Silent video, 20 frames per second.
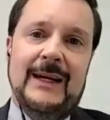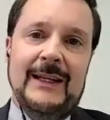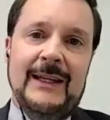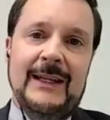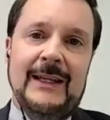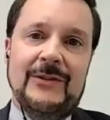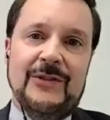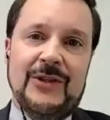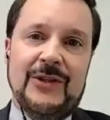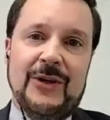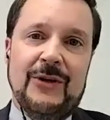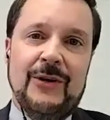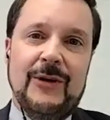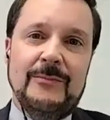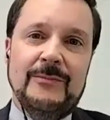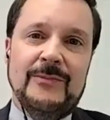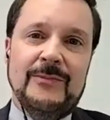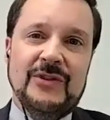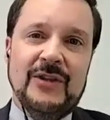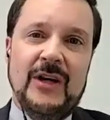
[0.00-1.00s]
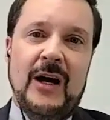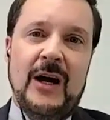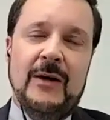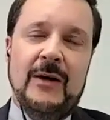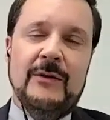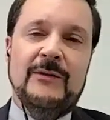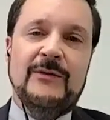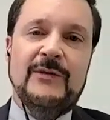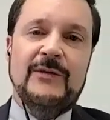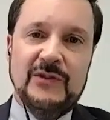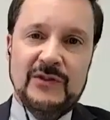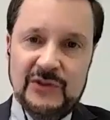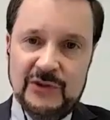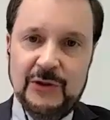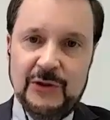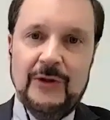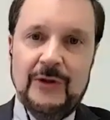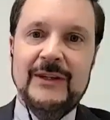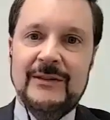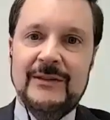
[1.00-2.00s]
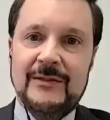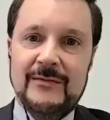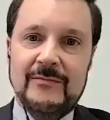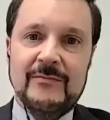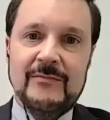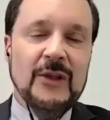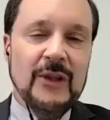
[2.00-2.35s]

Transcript: in terms of certain